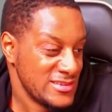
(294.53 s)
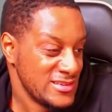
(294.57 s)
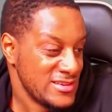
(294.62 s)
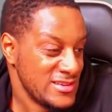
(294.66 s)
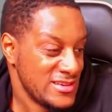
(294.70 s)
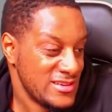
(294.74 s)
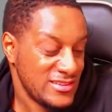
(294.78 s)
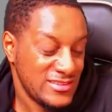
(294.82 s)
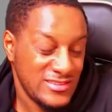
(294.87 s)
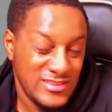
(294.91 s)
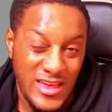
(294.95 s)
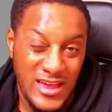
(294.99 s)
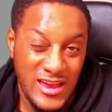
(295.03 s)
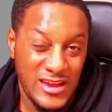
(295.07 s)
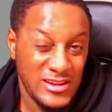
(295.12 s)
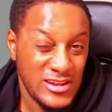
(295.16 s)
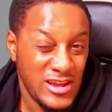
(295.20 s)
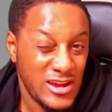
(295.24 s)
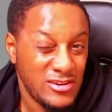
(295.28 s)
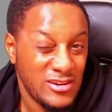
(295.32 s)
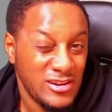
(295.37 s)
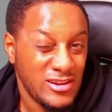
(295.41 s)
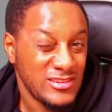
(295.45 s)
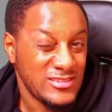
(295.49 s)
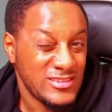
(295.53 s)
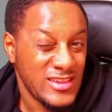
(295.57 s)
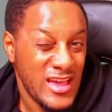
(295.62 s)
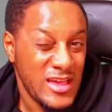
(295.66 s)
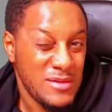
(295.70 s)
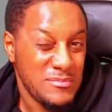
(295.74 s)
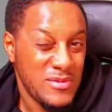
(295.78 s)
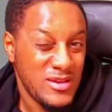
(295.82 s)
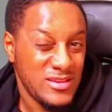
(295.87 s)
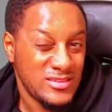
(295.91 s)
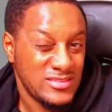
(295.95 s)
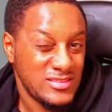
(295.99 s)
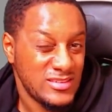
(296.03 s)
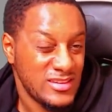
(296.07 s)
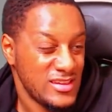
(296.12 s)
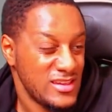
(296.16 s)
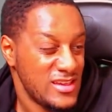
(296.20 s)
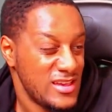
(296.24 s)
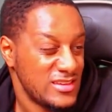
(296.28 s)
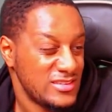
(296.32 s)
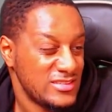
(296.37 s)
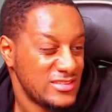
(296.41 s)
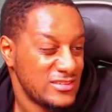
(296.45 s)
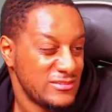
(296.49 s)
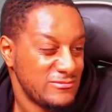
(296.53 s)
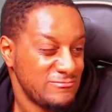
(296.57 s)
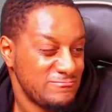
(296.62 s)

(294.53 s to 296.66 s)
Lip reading: sayonara gozaimasu, I guess.